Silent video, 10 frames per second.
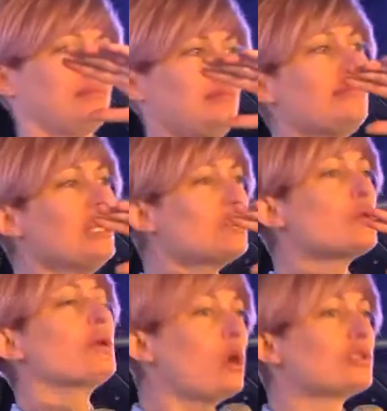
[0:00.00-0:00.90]
So I
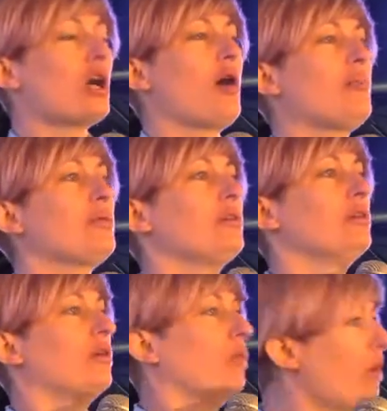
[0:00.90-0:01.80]
got up,
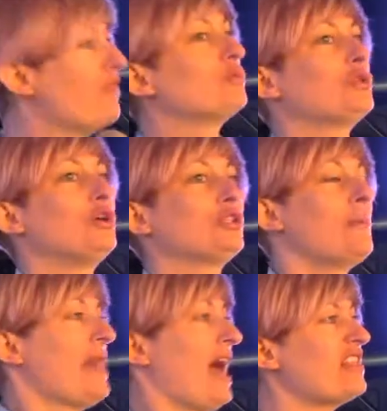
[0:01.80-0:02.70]
waffled on,
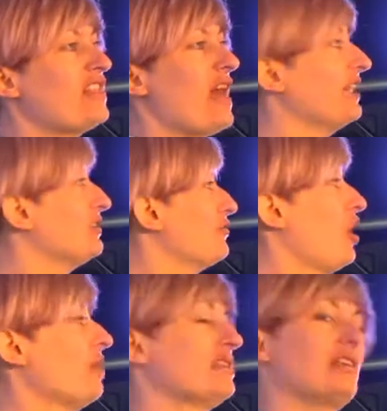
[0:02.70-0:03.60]
and then the head of
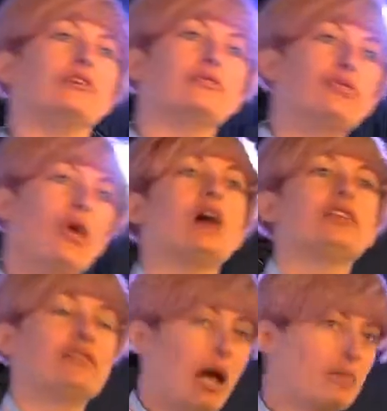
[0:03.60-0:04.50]
drama said, right, you're
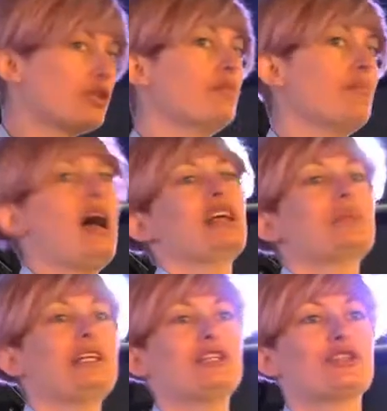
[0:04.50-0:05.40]
an absolute mess and we
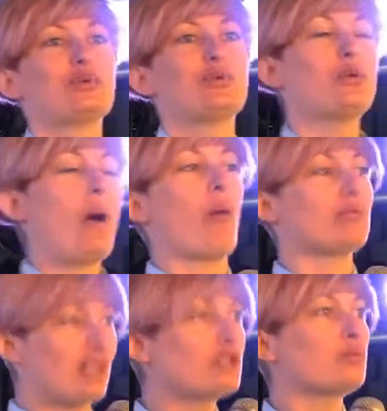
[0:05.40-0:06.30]
need to sort you out, but
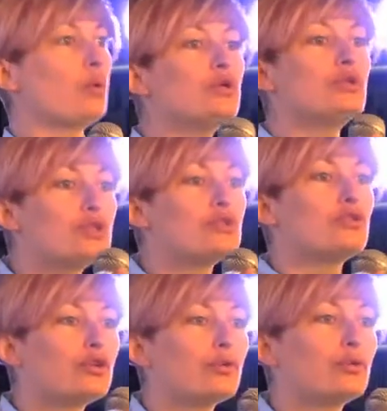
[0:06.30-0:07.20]
that's what you should
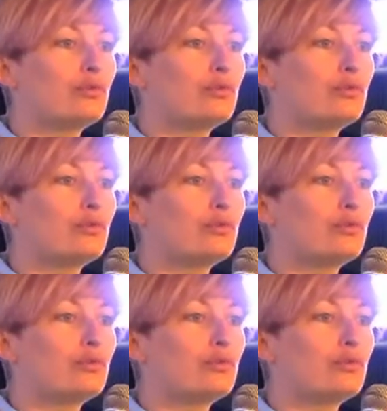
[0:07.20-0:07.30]
do.